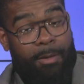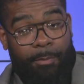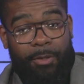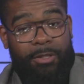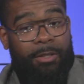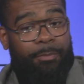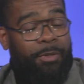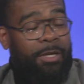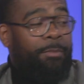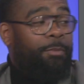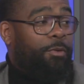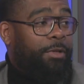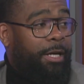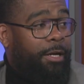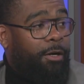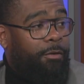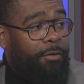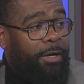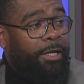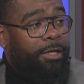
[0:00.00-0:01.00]
but the people
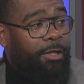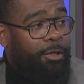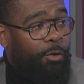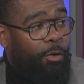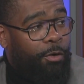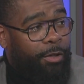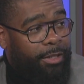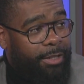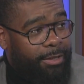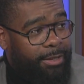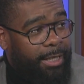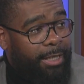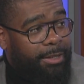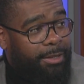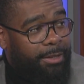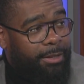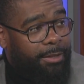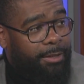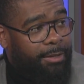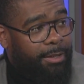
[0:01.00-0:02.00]
that are running the
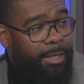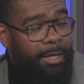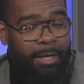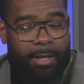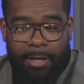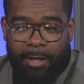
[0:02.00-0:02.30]
organizations.